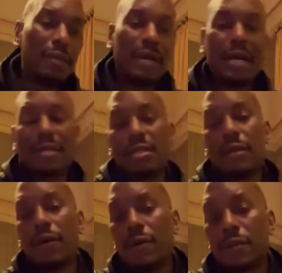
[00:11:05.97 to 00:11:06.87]
So I'm
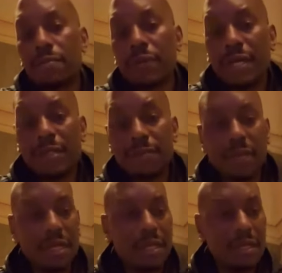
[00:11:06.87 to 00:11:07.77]
asking all the
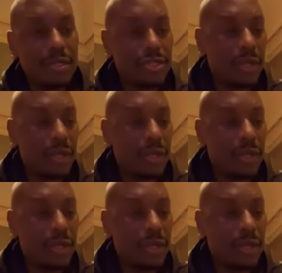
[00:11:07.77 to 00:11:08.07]
press, media,